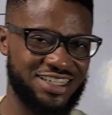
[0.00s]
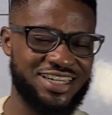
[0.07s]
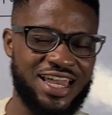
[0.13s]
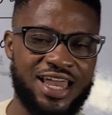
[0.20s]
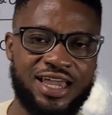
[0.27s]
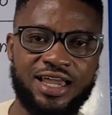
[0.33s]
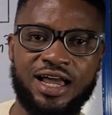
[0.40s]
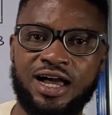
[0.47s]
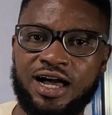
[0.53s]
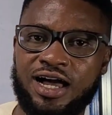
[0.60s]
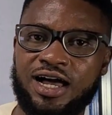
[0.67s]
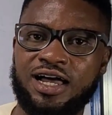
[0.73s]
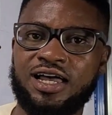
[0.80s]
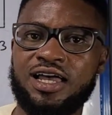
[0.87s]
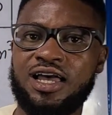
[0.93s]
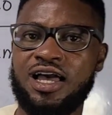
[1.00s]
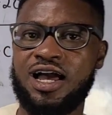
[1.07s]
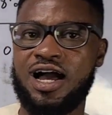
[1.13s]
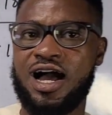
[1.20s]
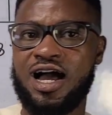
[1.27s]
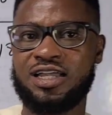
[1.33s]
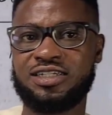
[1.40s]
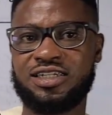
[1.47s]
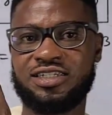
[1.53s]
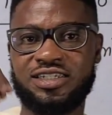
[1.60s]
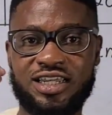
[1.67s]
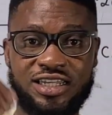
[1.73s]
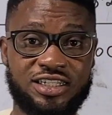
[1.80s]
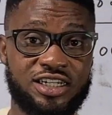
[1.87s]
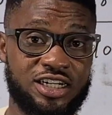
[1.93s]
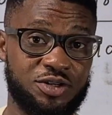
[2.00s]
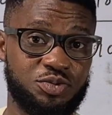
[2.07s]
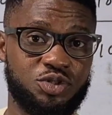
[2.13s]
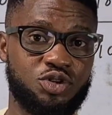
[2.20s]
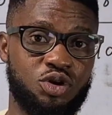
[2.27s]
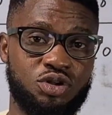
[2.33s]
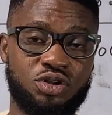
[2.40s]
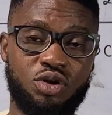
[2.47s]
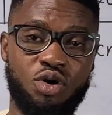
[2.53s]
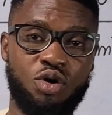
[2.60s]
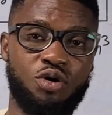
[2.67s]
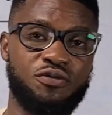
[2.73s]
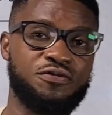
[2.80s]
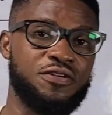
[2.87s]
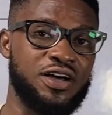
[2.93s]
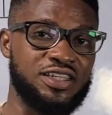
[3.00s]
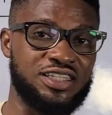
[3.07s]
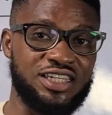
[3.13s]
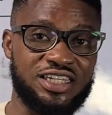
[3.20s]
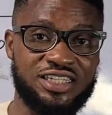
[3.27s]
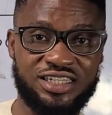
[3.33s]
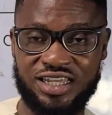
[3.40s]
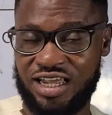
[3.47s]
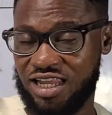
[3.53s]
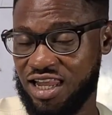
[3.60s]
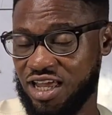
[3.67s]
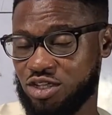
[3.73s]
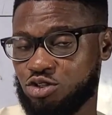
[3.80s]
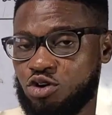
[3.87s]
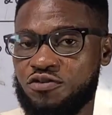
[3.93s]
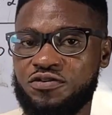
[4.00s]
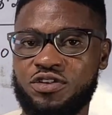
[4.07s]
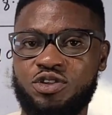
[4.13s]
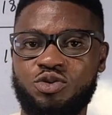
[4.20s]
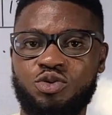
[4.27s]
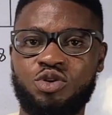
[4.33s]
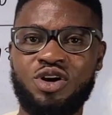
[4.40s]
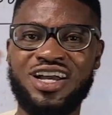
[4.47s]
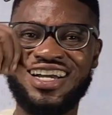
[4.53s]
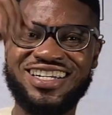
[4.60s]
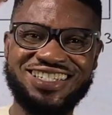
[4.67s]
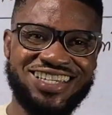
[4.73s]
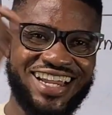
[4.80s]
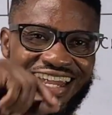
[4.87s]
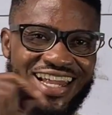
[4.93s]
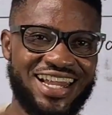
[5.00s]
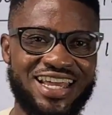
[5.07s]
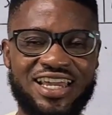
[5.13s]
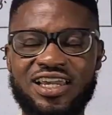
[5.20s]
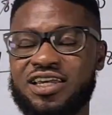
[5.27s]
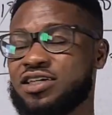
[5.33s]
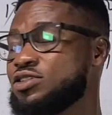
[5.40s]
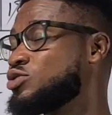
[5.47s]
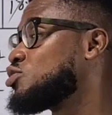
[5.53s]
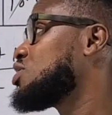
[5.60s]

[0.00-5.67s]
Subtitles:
check the description of this lecture video. The link to